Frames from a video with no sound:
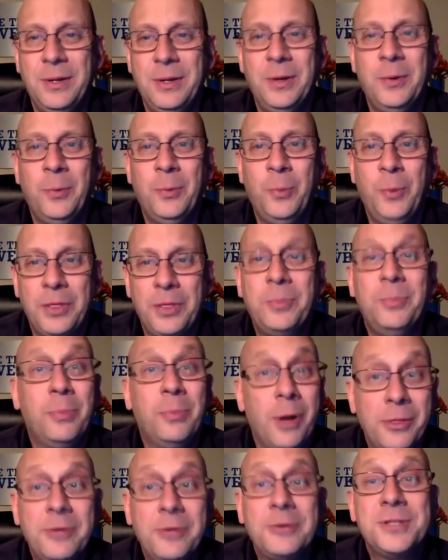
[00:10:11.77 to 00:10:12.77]
with
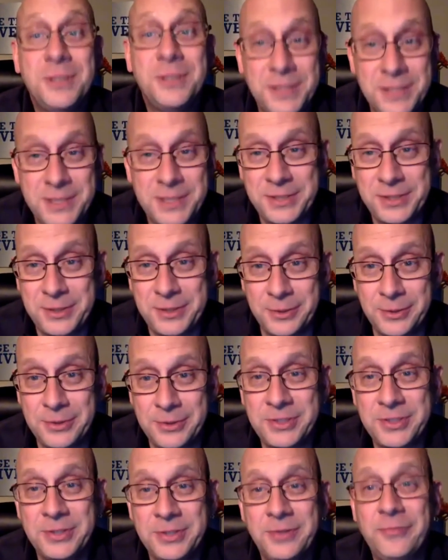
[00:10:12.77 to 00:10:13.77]
brothers and
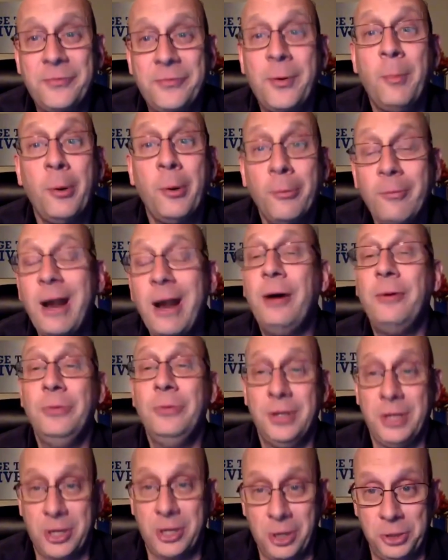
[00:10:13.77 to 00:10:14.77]
sisters from around
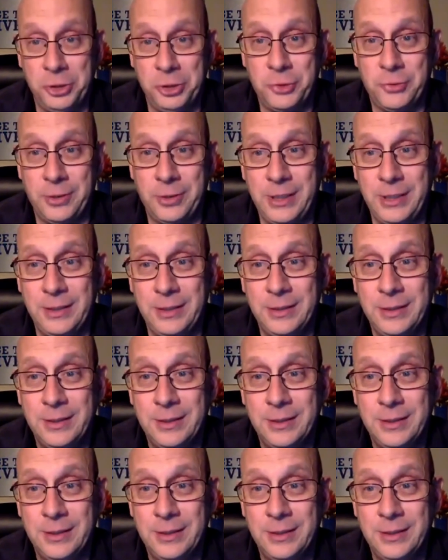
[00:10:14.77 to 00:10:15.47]
the country.